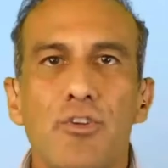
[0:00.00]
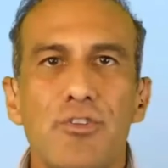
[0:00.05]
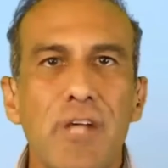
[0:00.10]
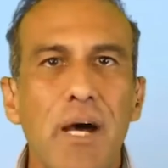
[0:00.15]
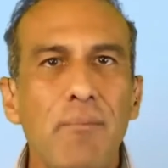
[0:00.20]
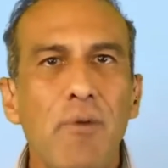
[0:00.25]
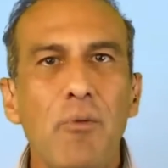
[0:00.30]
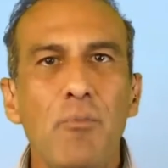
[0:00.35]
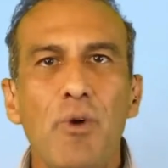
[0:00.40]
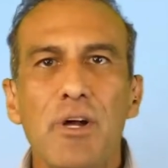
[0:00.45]

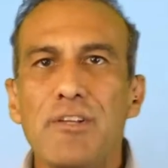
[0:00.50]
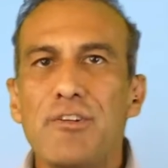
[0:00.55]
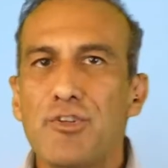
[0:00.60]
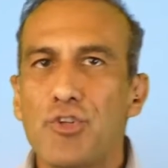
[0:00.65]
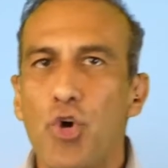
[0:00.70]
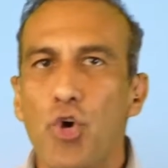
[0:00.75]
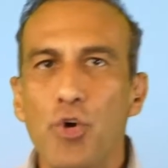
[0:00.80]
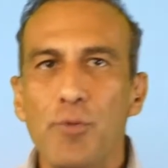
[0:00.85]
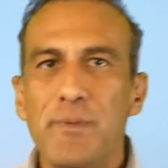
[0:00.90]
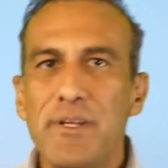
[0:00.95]
Someone once
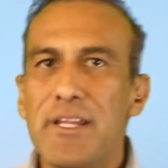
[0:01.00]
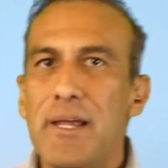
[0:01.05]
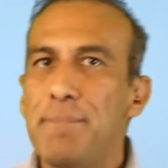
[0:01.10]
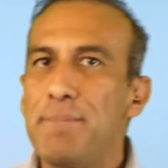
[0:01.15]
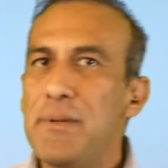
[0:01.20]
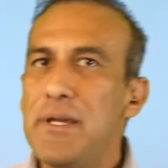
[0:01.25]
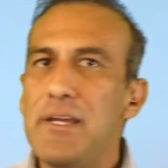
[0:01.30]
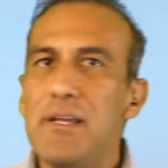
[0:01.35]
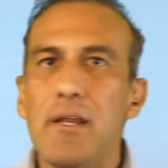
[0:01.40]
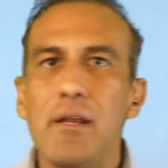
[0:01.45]
told me that
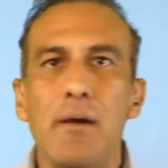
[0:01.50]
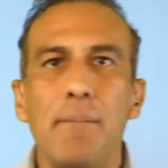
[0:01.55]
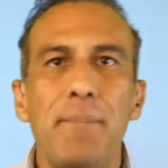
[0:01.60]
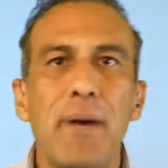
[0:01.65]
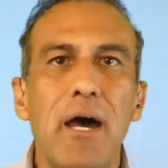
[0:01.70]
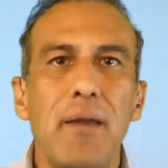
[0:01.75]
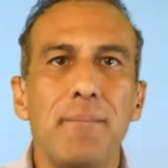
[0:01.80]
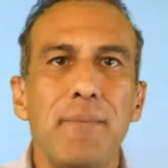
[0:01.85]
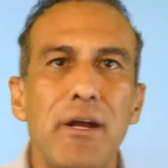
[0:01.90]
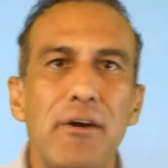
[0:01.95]
being in a
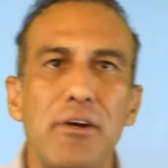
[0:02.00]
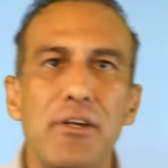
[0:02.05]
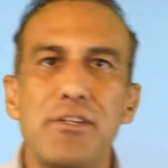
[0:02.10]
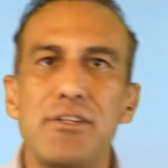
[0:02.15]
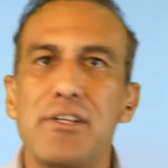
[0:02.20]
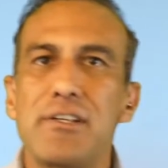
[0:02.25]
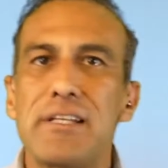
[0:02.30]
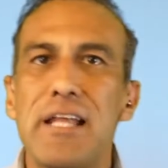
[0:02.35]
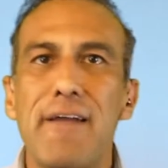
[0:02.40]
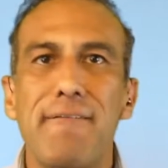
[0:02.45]
bad marriage
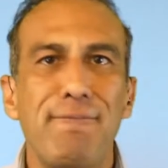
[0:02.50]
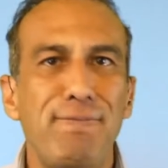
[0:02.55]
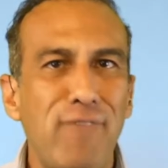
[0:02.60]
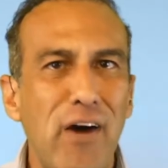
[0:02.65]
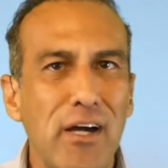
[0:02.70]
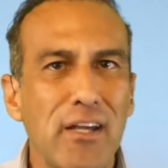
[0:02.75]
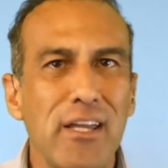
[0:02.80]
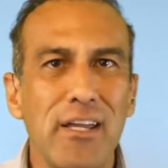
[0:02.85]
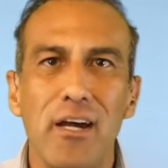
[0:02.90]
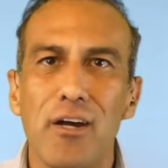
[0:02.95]
is like
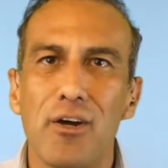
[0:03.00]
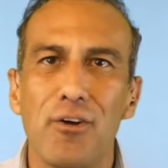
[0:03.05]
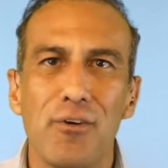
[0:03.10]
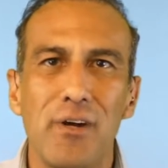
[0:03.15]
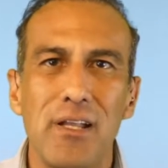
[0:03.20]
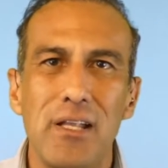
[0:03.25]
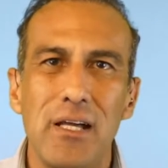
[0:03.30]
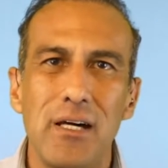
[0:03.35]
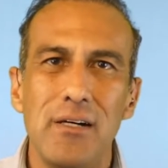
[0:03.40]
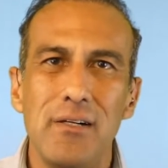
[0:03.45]
fucking a
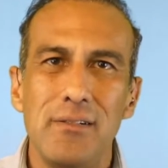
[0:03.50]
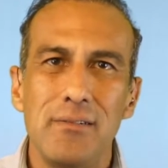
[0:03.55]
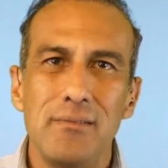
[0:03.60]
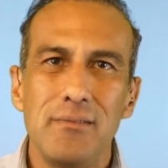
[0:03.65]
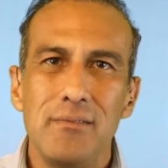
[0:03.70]
gorilla.